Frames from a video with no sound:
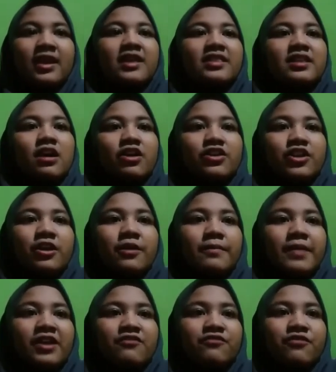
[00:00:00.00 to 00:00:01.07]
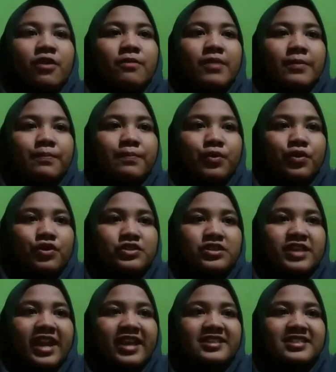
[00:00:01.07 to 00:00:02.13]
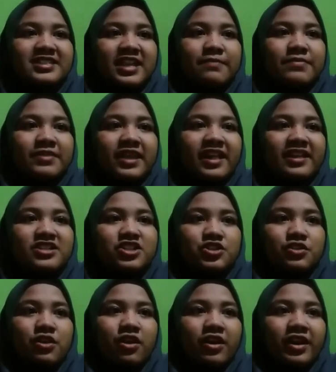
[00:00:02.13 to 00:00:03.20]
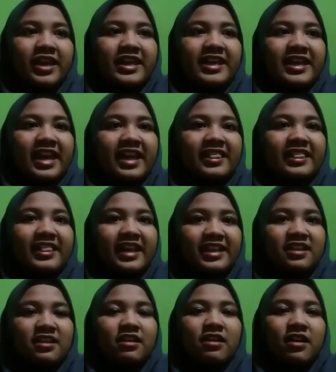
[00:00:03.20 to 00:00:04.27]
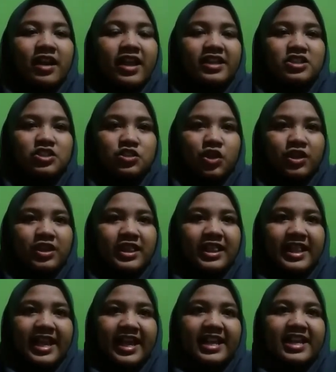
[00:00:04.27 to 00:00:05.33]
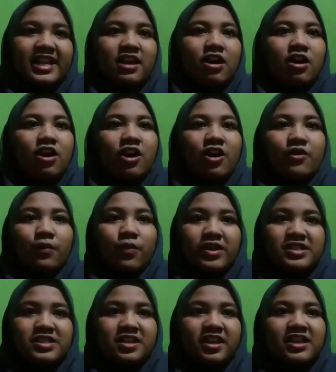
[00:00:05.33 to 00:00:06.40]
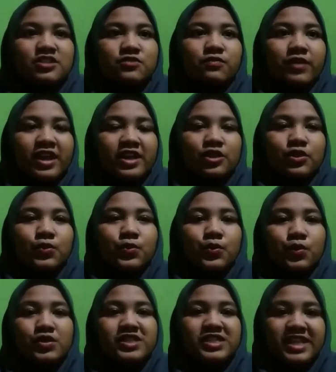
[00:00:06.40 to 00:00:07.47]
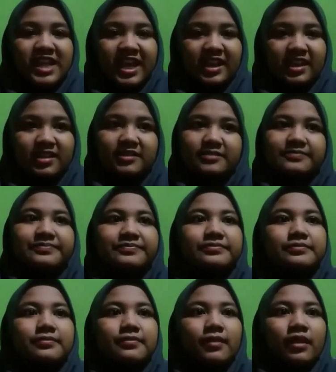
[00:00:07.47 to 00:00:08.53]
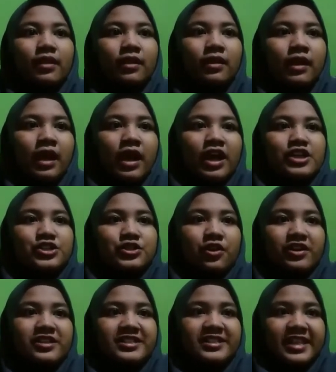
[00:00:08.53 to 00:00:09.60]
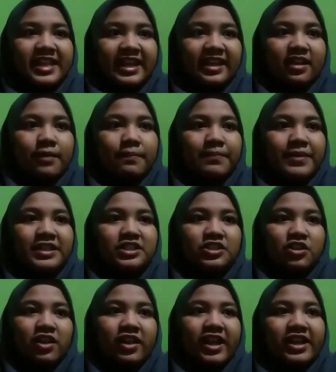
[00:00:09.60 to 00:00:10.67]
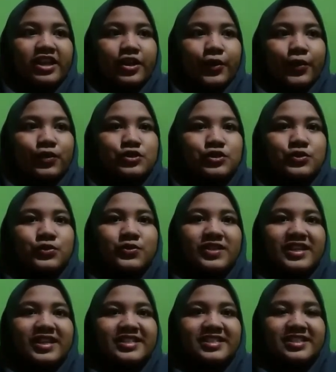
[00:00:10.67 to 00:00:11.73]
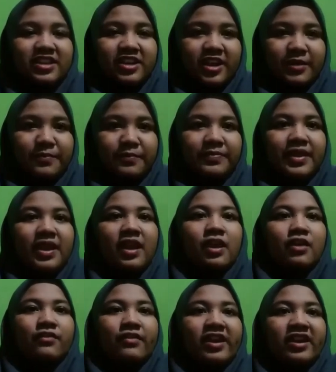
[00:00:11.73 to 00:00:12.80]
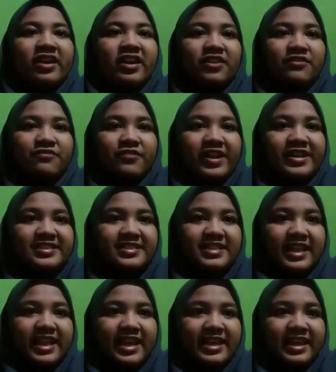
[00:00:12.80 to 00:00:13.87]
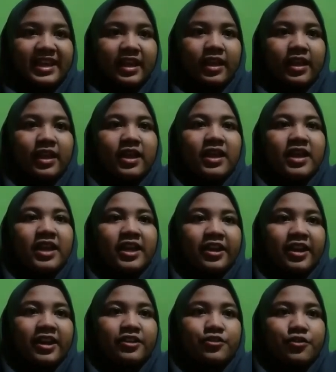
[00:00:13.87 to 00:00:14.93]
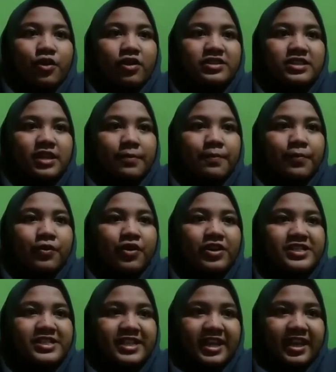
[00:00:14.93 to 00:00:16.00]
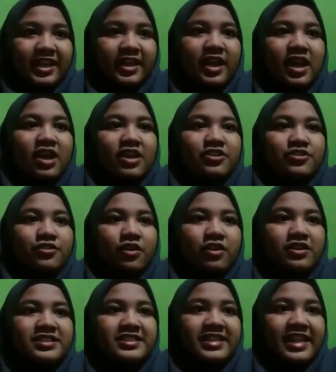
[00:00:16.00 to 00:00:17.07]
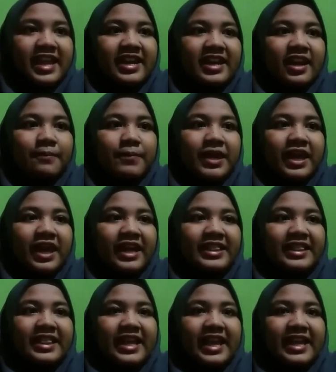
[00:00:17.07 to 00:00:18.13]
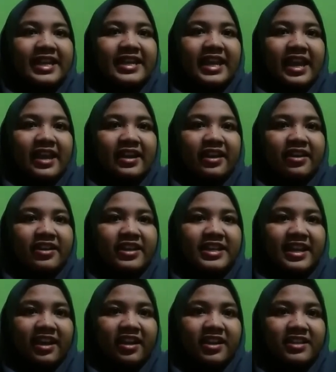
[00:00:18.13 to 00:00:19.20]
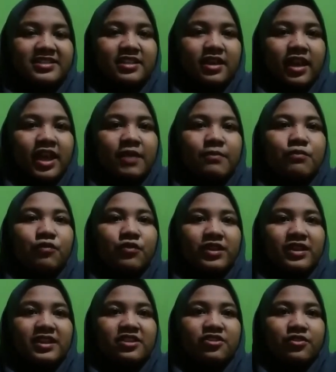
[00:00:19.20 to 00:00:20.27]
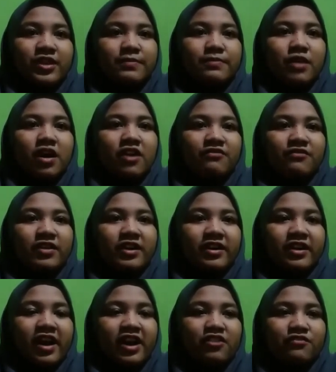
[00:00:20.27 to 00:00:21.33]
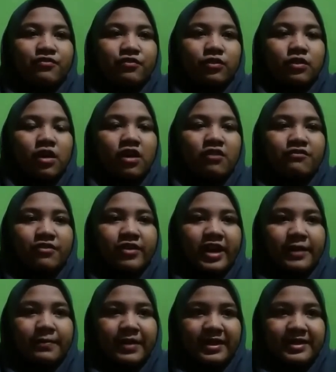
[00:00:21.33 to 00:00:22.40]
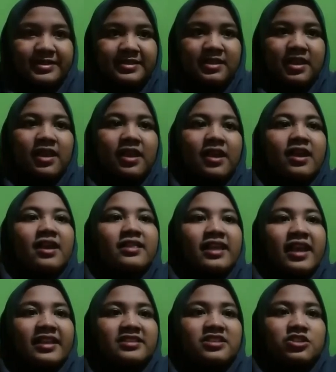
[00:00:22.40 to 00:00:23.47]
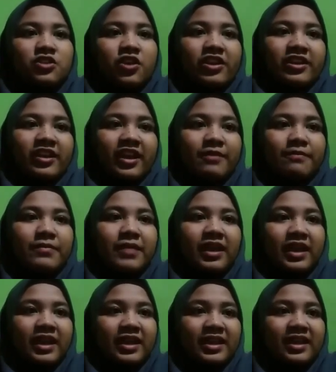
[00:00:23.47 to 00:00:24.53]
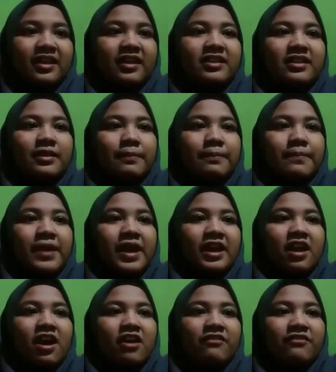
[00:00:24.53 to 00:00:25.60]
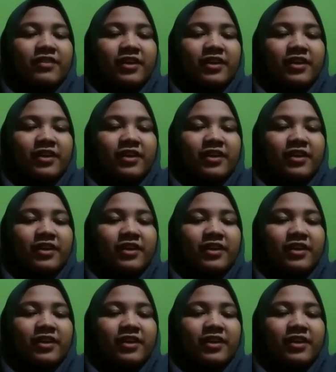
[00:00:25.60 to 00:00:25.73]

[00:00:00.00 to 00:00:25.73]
The other man from a bush, and Slim tells George he can't let Curly shoot Lenny or watch his friend to go jail. George steals a pistol and goes to the stream, where he finds Lenny. Hearing dogs approaching, George stands behind Lenny and regales him with trim of a run full of rabbits, then shoots him in the back of